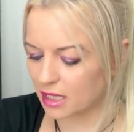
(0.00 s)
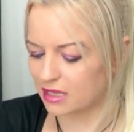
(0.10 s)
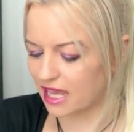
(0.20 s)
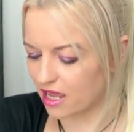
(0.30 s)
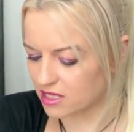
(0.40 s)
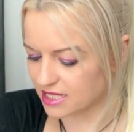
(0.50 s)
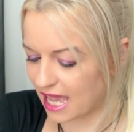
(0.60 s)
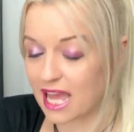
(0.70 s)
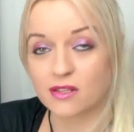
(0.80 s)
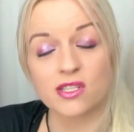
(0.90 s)
They are
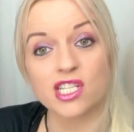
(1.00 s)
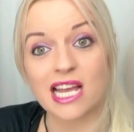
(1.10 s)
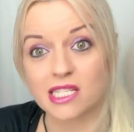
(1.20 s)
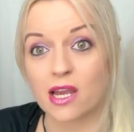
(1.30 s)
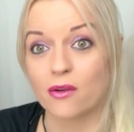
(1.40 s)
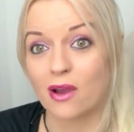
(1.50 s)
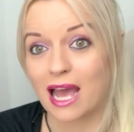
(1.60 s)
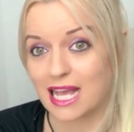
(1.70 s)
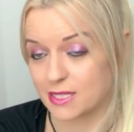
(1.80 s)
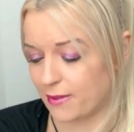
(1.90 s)
scared of the shadow
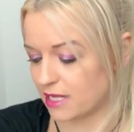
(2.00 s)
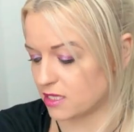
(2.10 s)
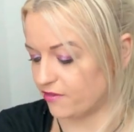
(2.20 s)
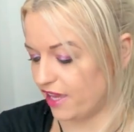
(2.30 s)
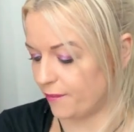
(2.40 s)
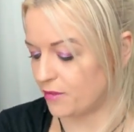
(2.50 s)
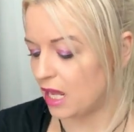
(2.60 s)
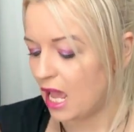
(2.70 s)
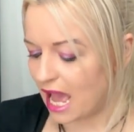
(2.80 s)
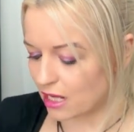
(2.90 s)
aspect of it.
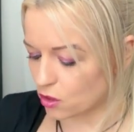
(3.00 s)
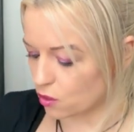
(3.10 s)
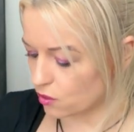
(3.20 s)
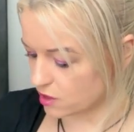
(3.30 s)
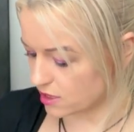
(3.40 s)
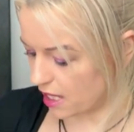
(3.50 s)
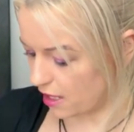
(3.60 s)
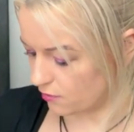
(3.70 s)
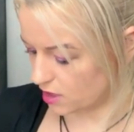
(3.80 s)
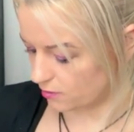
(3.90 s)
And also
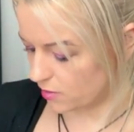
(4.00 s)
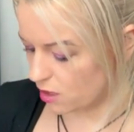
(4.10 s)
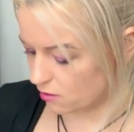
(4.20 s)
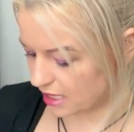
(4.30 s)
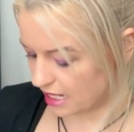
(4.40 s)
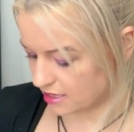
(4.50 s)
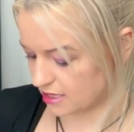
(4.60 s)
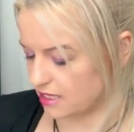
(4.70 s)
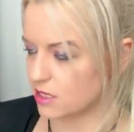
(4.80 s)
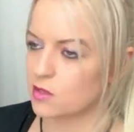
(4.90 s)
with the moon next to
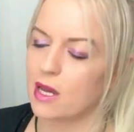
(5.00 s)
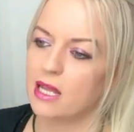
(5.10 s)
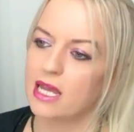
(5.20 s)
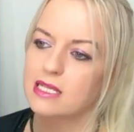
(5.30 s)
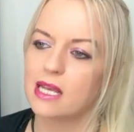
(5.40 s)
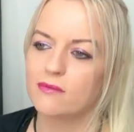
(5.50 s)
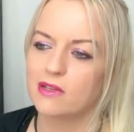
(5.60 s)
this as well, it's like